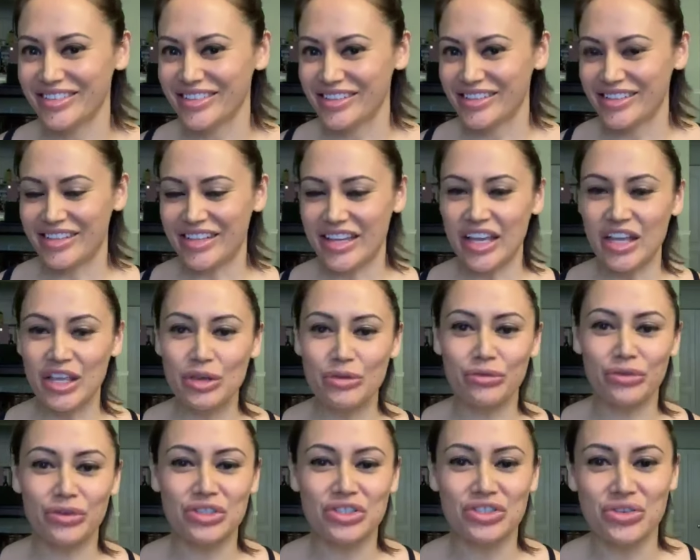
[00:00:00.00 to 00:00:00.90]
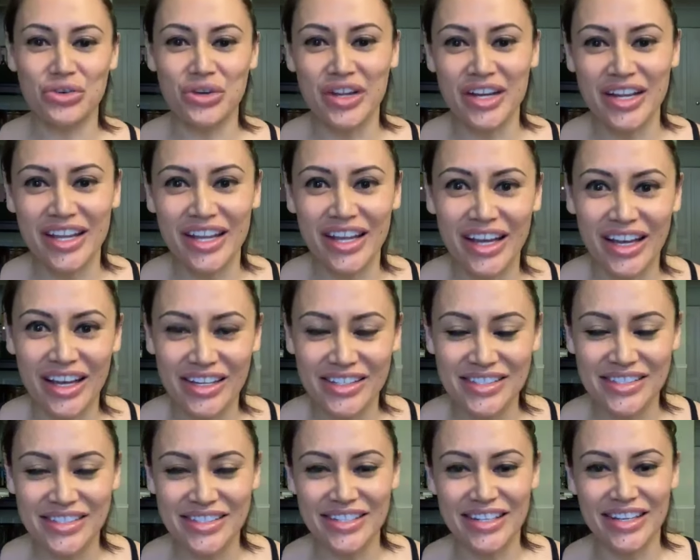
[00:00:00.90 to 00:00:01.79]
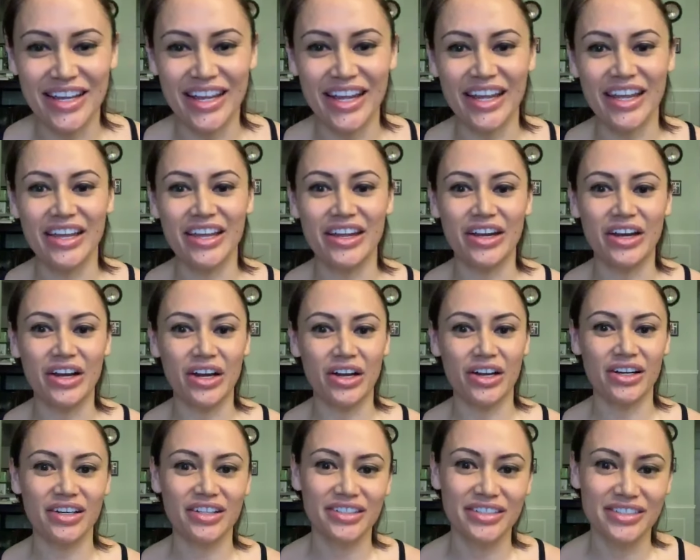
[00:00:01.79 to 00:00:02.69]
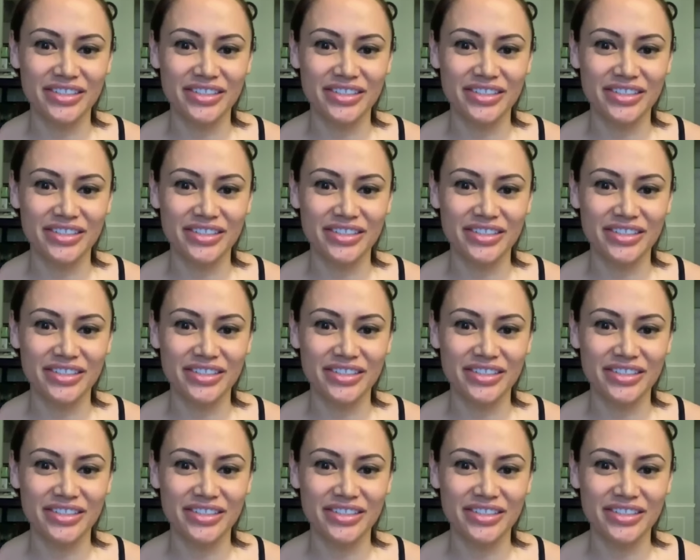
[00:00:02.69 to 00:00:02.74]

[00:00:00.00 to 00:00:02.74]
Thank you for joining us today here.